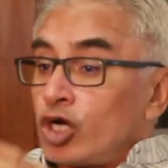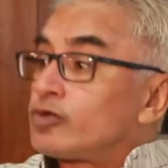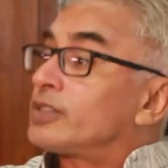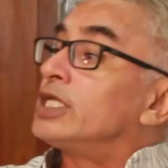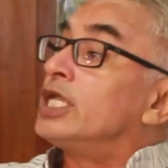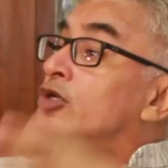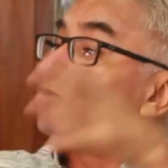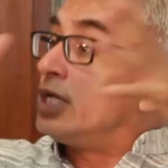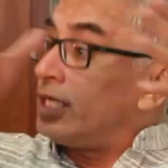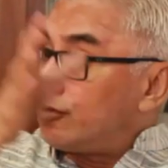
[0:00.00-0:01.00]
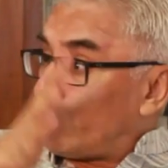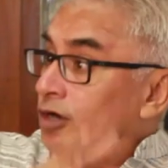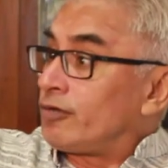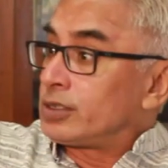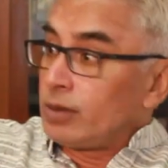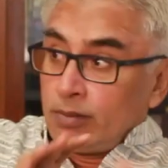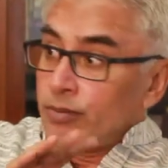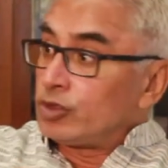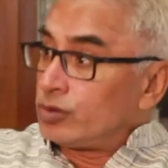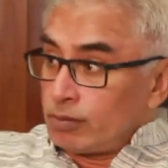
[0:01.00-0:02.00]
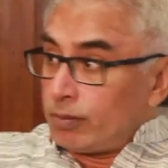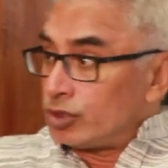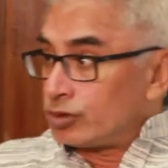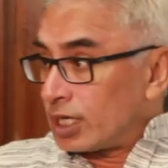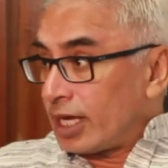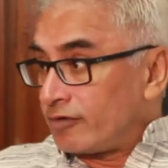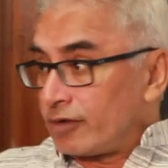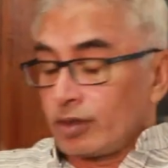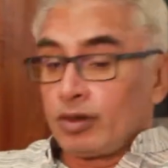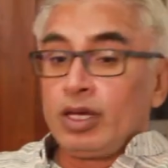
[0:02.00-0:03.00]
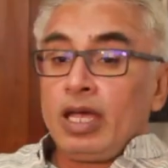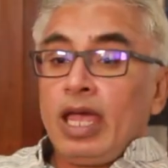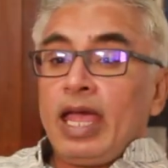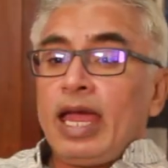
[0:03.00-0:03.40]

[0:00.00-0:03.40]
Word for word: George was equally involved with Madhu, Madhu's life, you know,